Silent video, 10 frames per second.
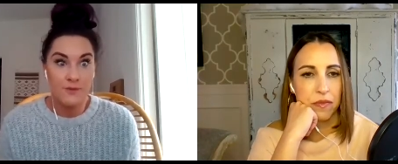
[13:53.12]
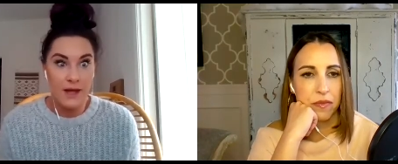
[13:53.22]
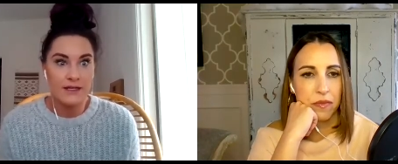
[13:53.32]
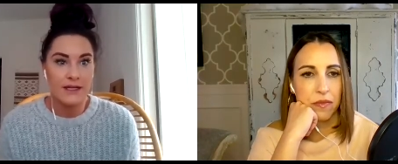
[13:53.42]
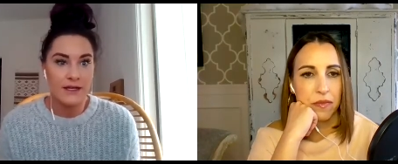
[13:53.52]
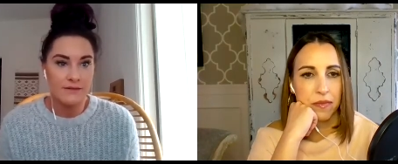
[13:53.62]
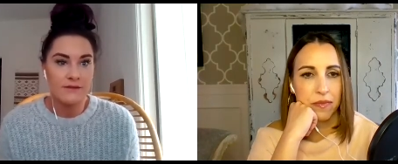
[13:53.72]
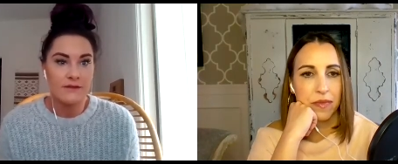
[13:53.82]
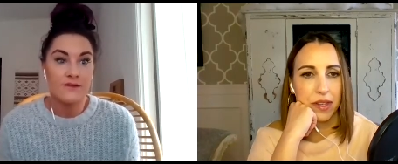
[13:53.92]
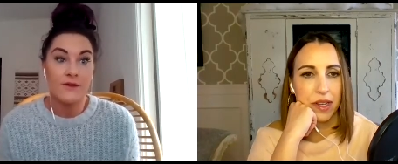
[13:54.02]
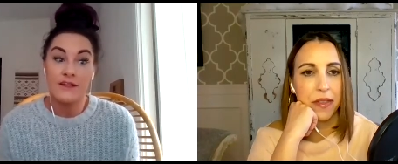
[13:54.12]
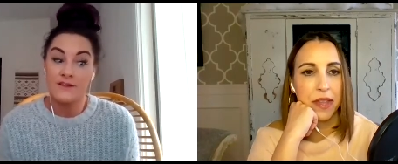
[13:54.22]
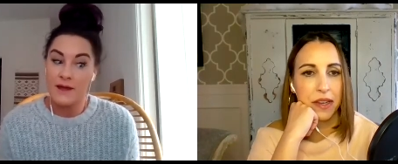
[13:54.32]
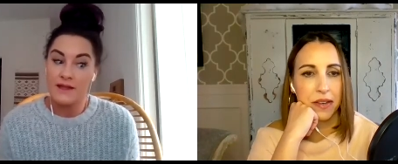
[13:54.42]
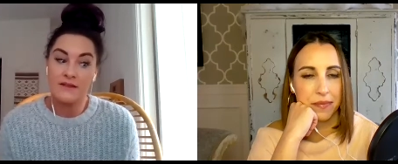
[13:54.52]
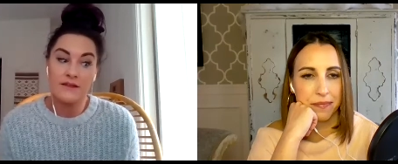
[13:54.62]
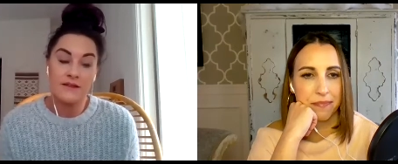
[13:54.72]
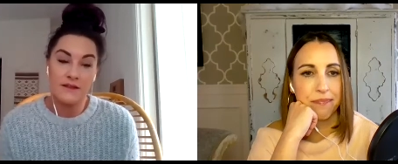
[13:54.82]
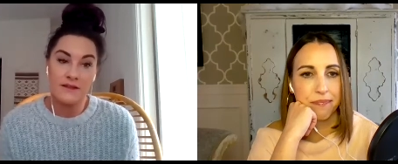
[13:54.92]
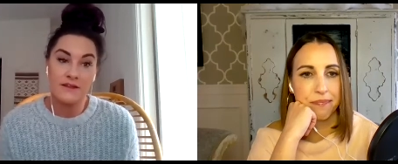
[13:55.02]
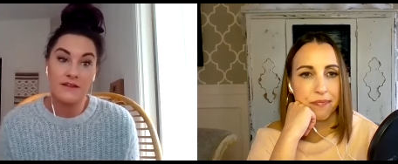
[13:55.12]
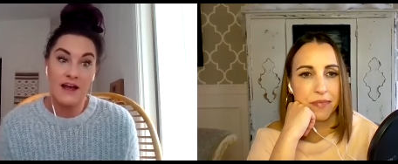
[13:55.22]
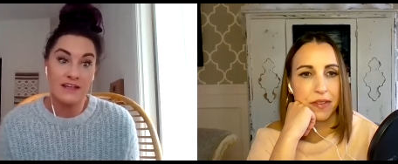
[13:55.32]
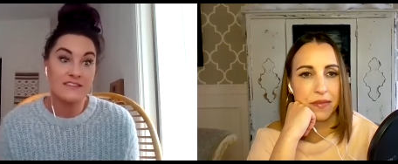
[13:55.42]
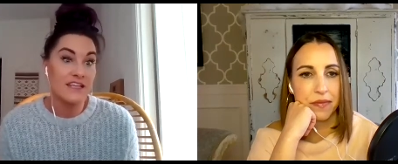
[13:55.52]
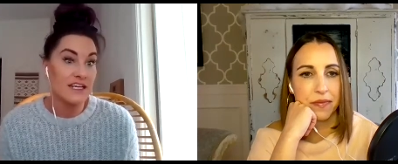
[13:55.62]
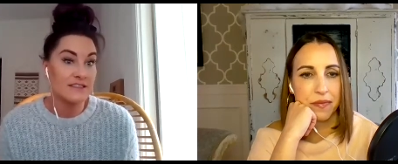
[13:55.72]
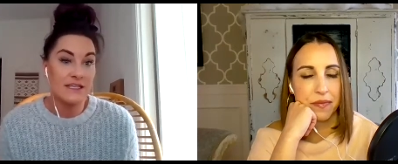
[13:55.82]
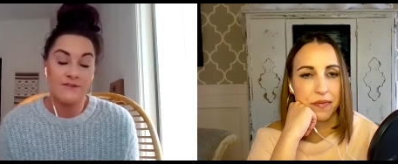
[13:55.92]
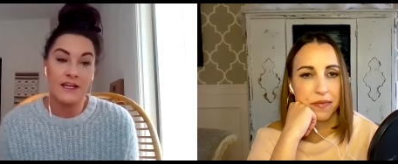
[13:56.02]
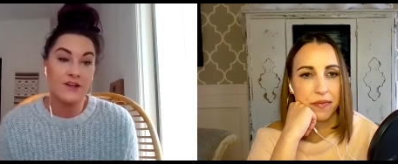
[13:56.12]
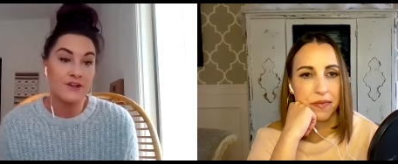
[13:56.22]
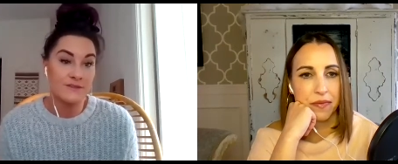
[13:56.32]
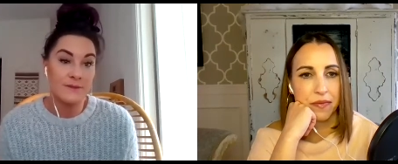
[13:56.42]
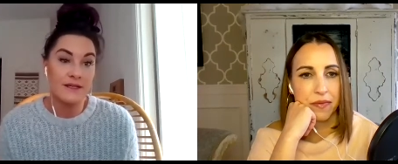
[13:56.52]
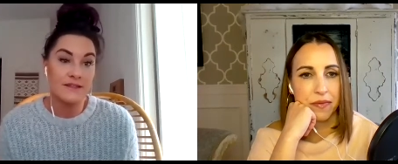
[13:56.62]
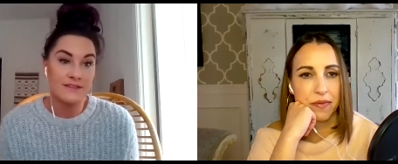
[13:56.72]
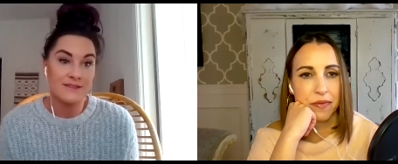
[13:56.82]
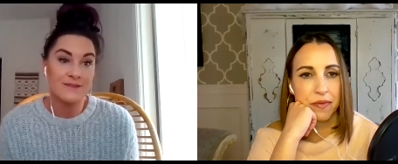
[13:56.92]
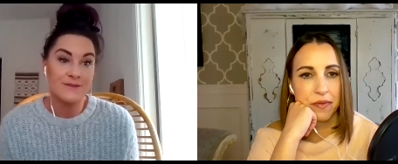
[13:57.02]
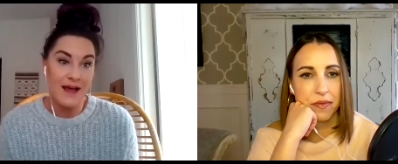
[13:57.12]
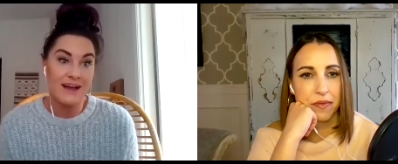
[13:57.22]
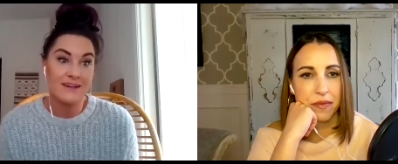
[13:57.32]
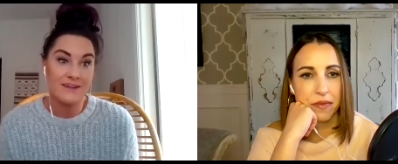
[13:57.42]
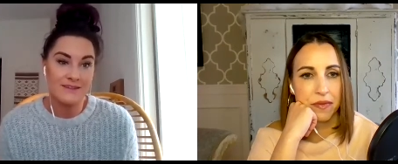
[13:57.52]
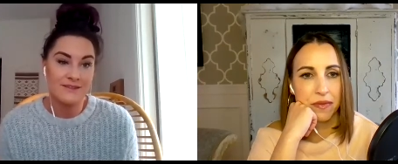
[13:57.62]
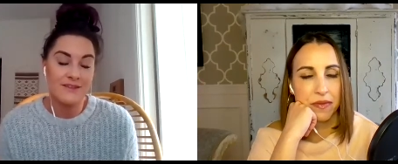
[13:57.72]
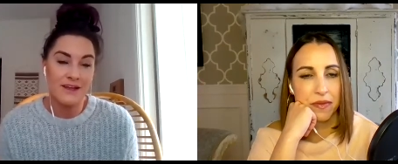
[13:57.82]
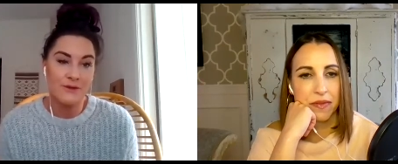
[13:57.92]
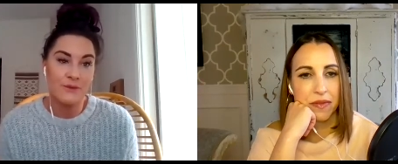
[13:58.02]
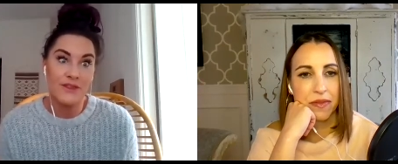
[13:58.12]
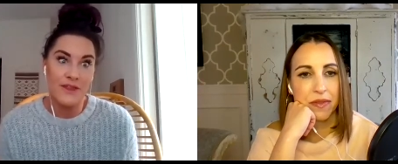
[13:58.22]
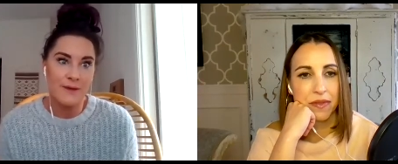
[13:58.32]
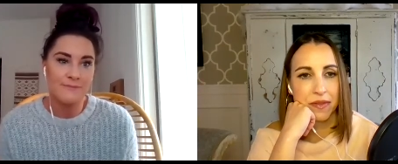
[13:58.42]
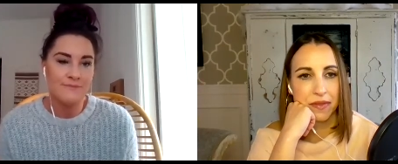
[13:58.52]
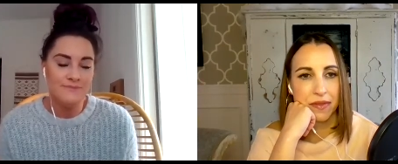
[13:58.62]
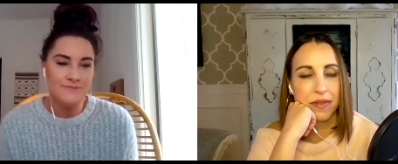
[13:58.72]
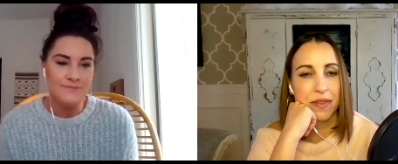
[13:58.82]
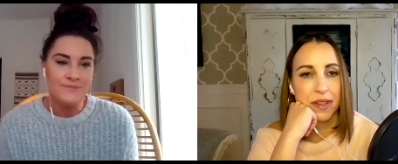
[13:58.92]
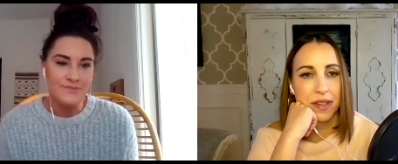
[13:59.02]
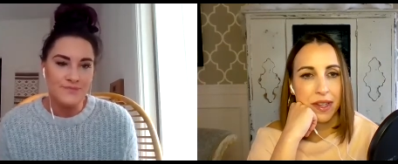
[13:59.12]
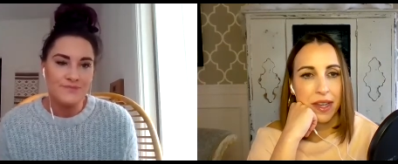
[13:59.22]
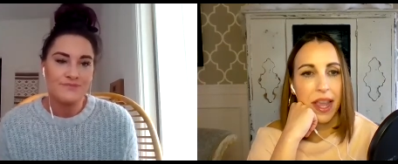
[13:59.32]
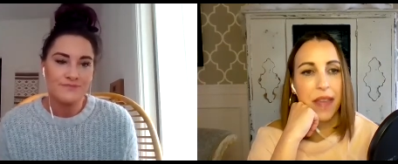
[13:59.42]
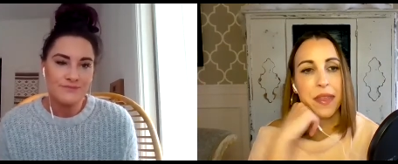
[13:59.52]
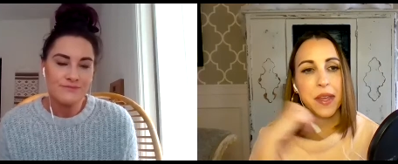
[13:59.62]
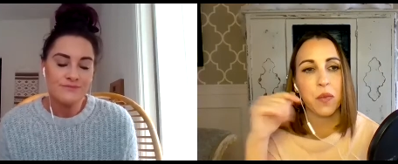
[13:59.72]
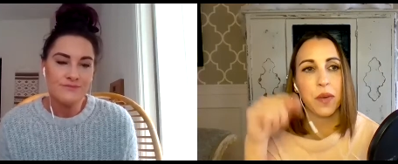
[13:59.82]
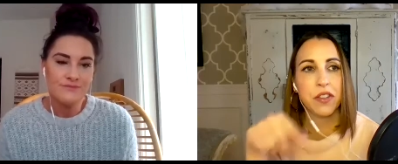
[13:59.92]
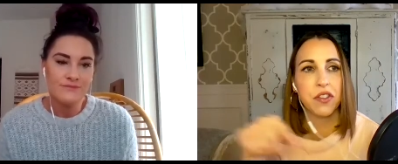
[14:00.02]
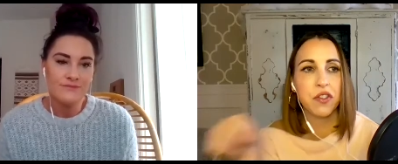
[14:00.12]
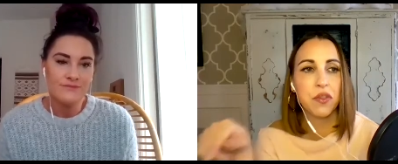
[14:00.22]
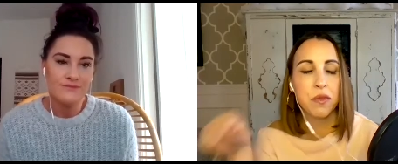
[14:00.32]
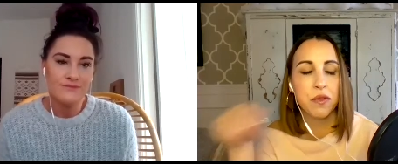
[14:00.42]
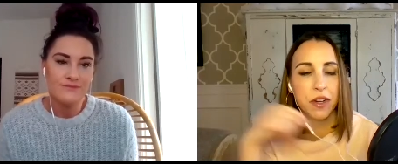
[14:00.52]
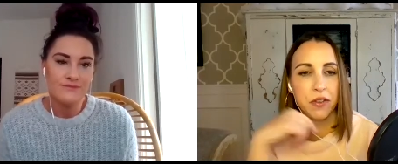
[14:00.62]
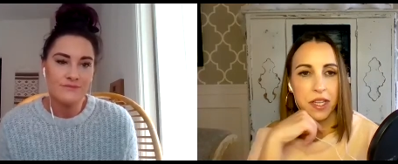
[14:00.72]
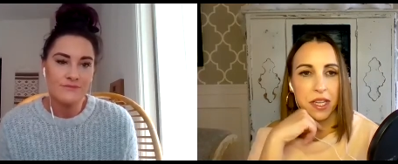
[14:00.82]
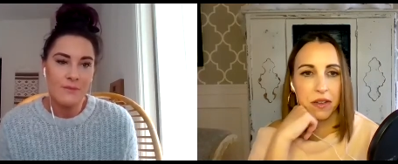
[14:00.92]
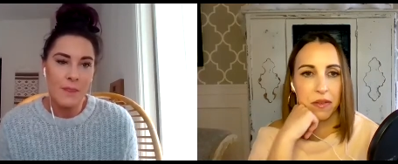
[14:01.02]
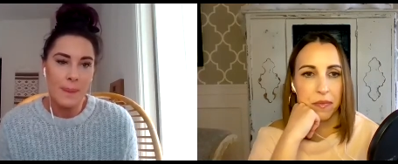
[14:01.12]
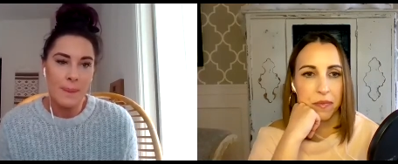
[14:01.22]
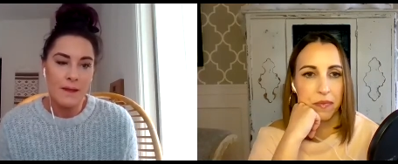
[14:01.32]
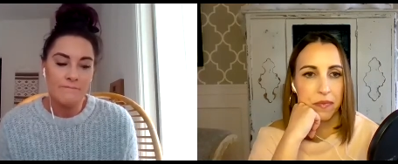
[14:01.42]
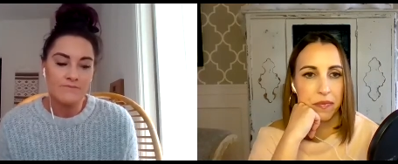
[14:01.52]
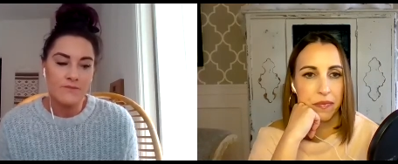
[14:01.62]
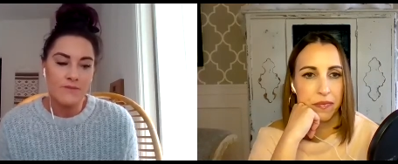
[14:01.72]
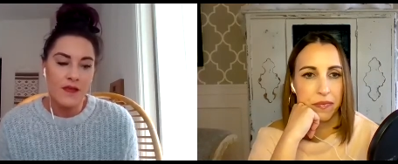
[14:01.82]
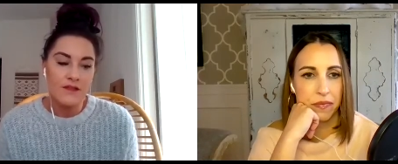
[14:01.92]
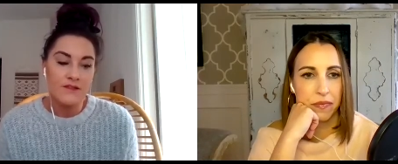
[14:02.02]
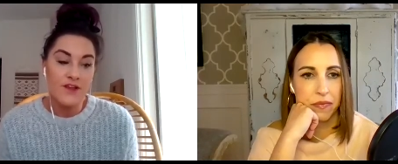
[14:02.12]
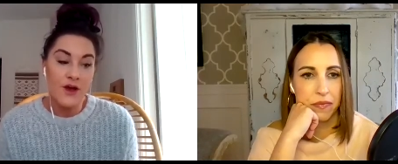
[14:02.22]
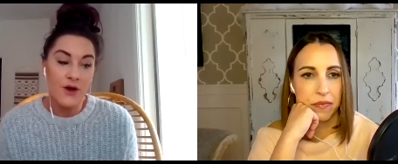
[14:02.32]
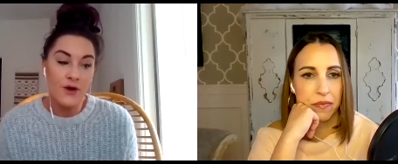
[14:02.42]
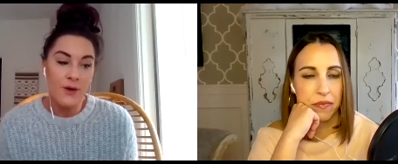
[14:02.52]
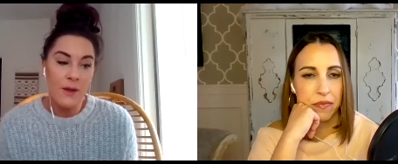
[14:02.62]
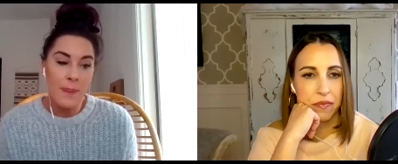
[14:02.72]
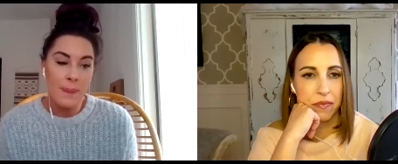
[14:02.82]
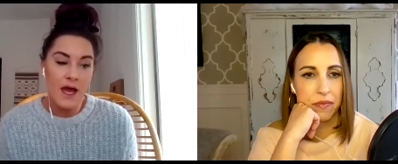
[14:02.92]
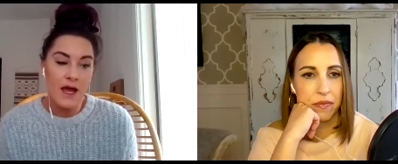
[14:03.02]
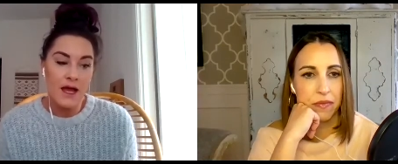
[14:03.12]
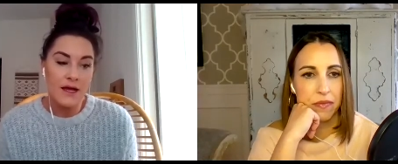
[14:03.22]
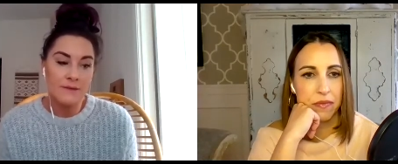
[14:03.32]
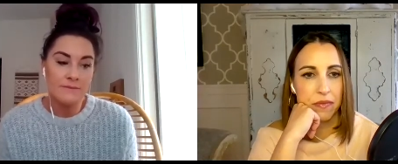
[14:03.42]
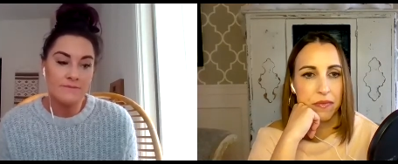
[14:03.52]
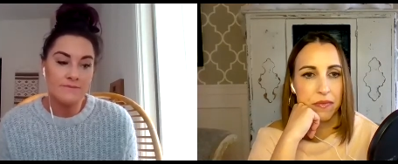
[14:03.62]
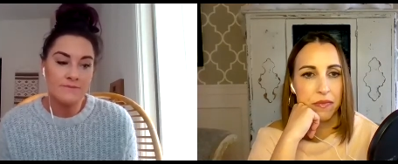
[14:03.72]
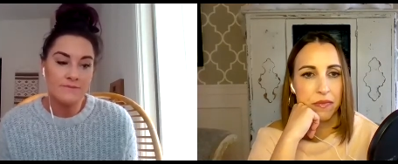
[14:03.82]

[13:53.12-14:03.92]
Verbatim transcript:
Speaker 1: back in. So and I then- spent last Thanksgiving and Christmas back there with them. And then when did you move out again? So um,